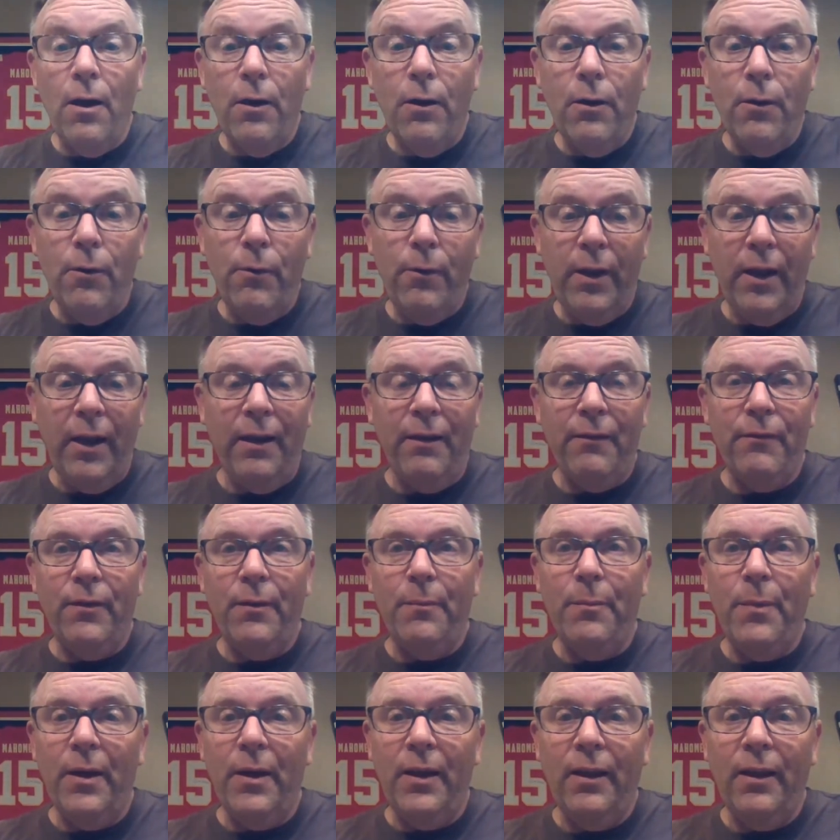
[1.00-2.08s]
Okay,
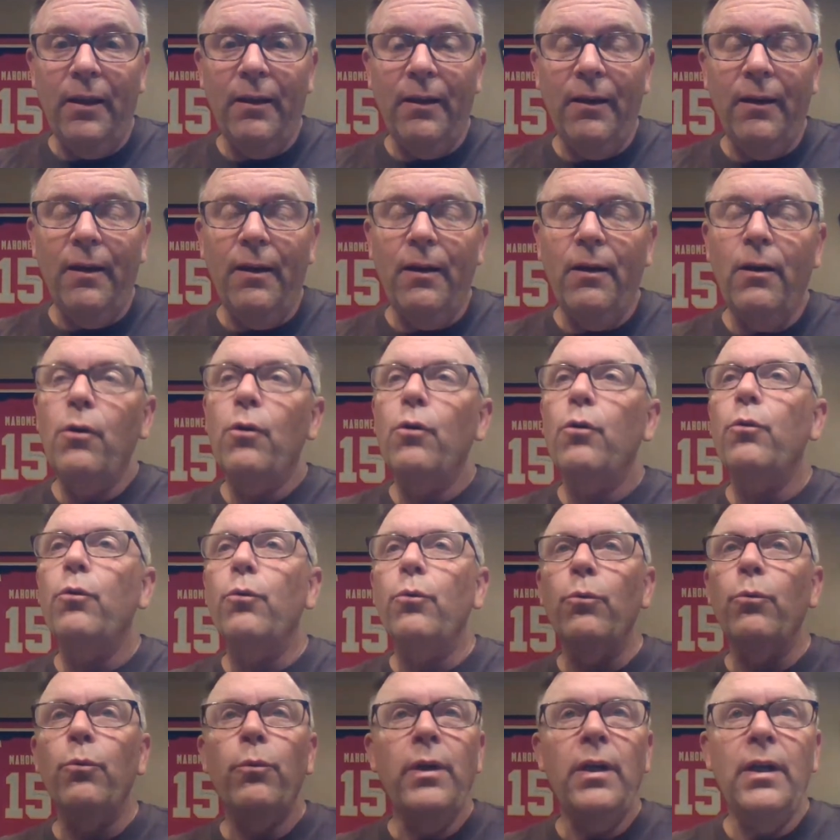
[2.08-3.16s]
everybody.
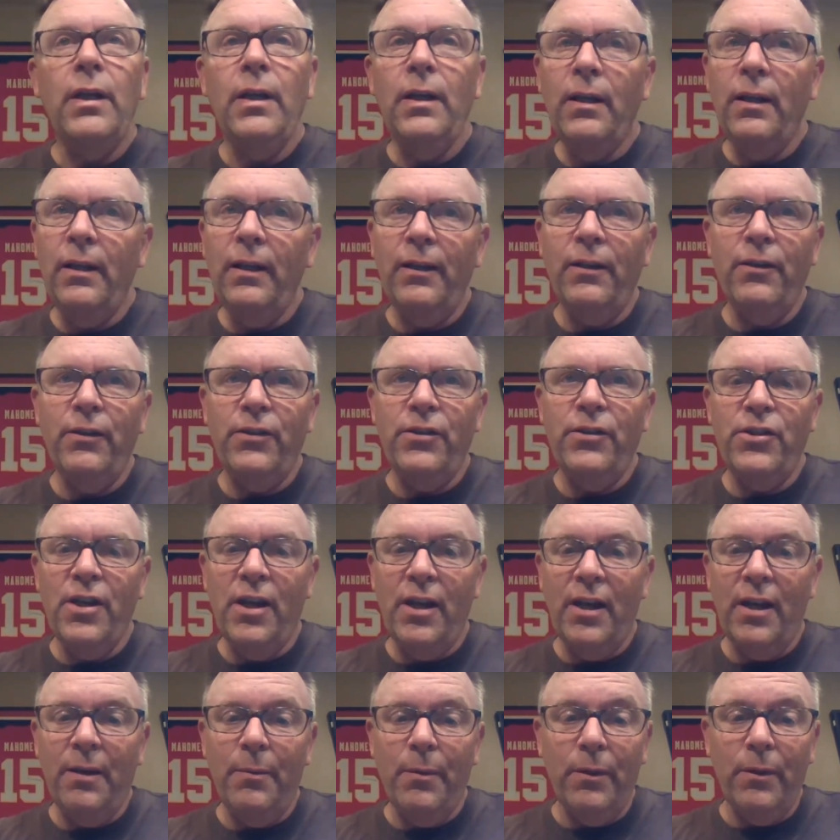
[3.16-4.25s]
Really good
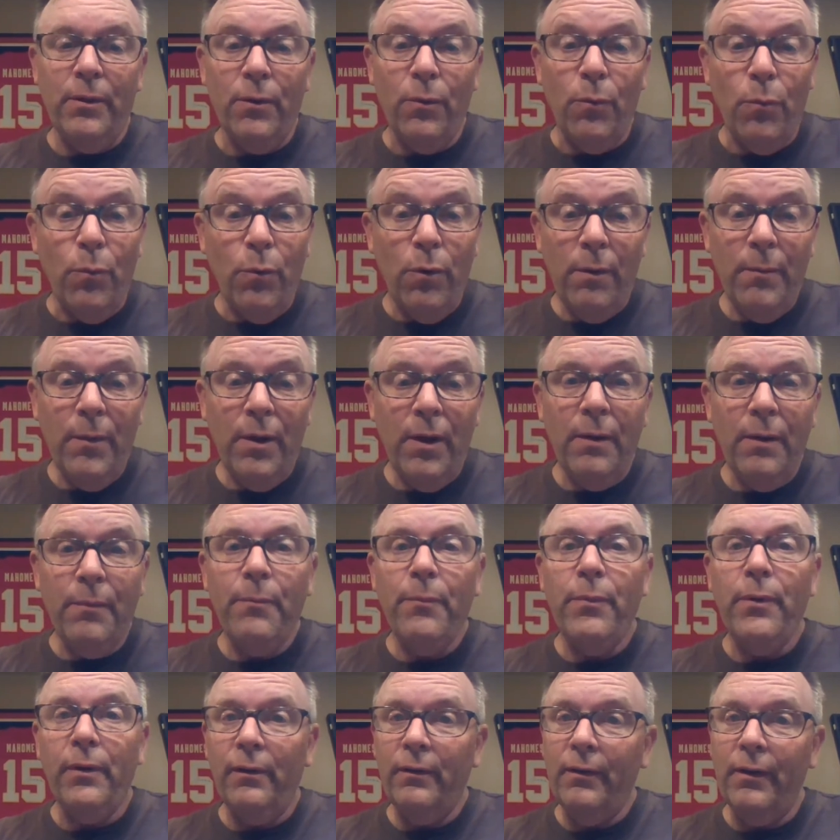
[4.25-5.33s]
job on the warm-up
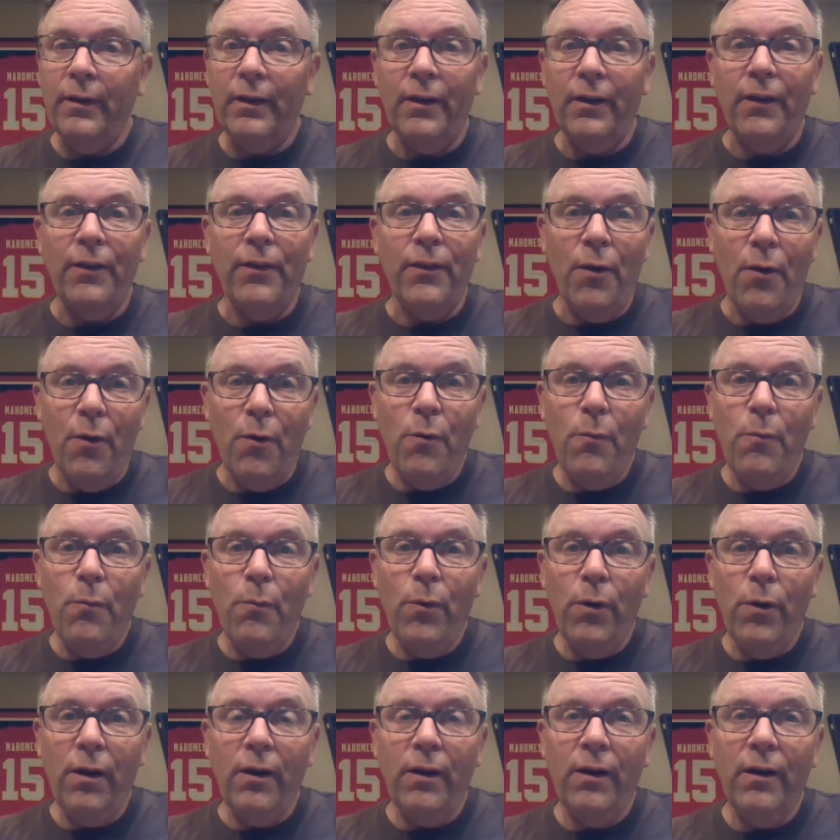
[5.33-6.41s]
and on the
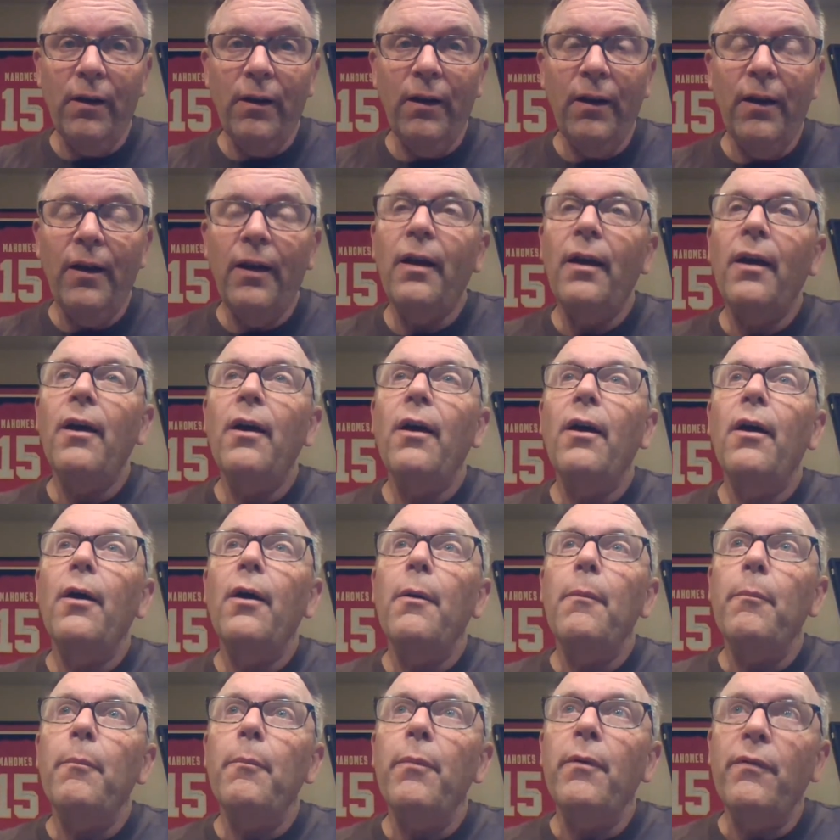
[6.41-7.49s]
homework.
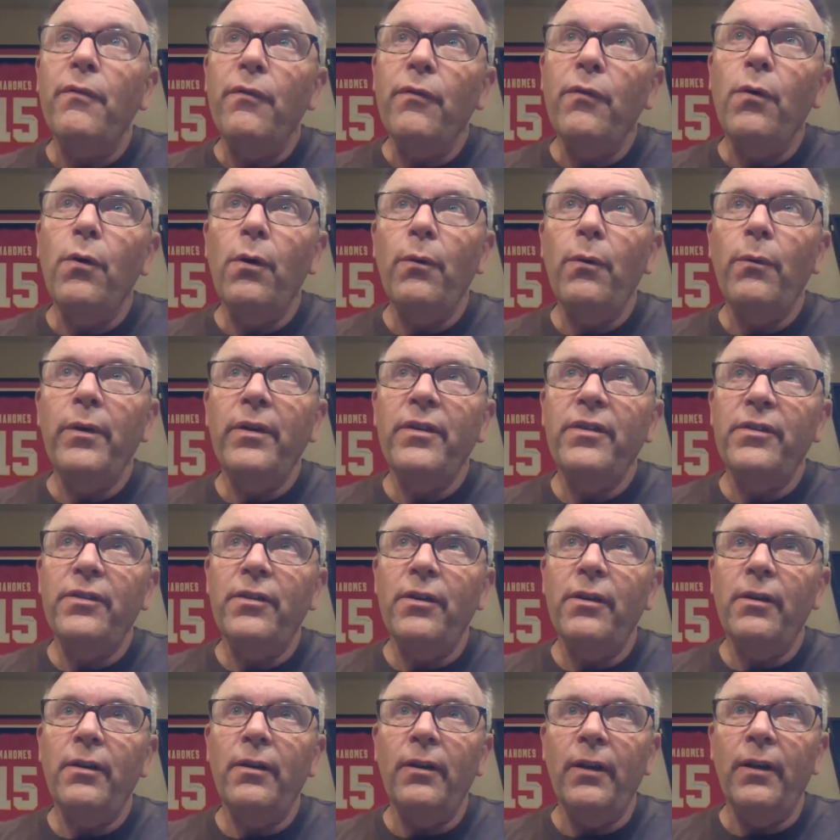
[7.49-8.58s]
Before we
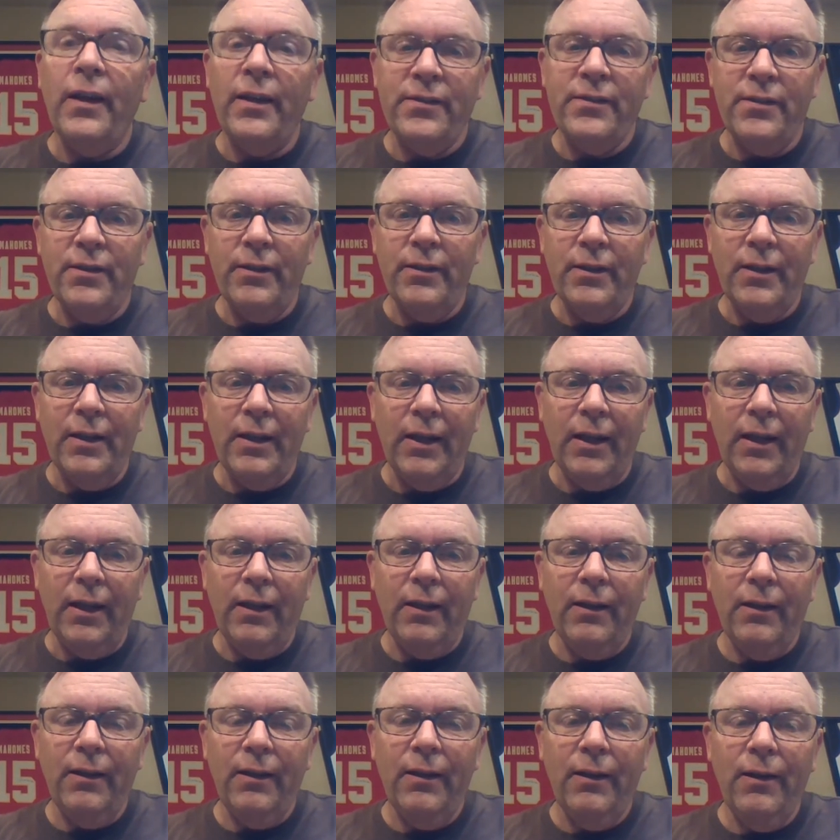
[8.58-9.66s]
start our lesson today,
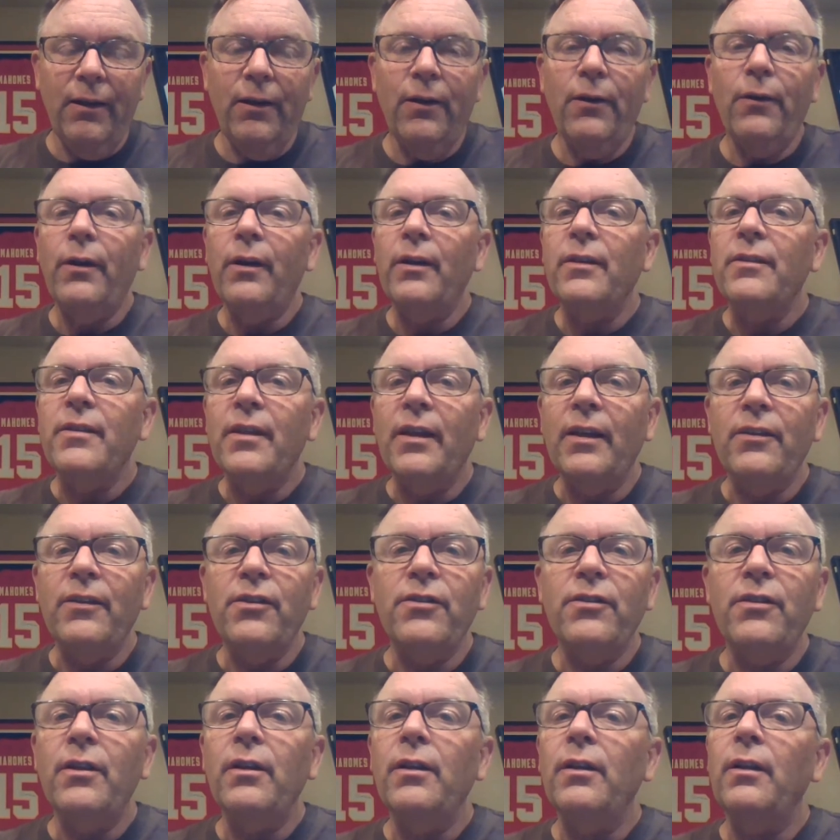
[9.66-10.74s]
I'm going to take
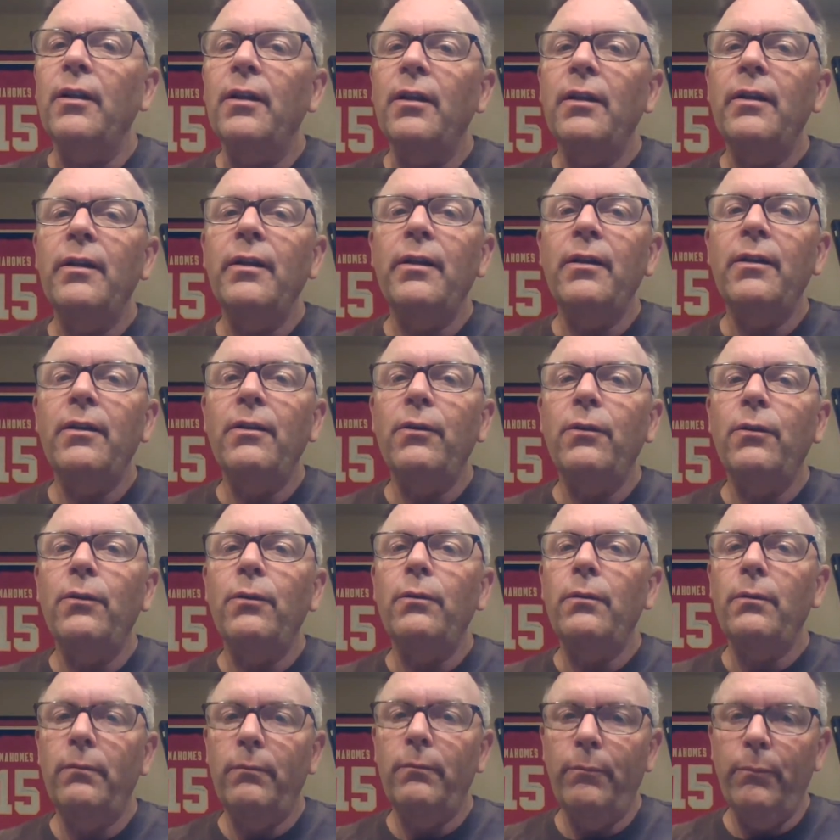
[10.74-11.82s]
just a little
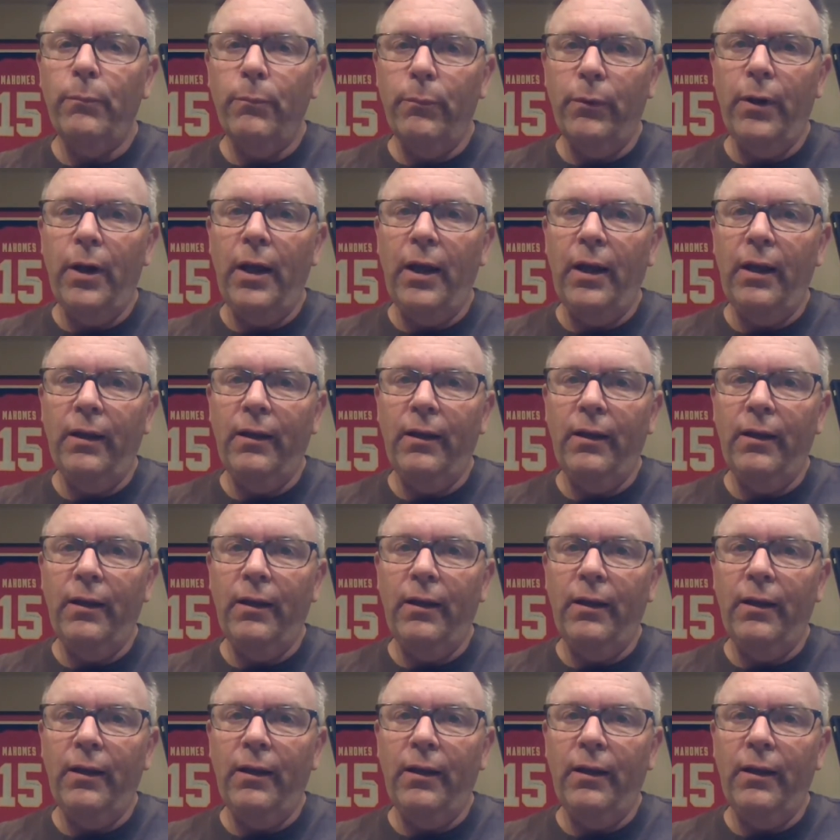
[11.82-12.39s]
break.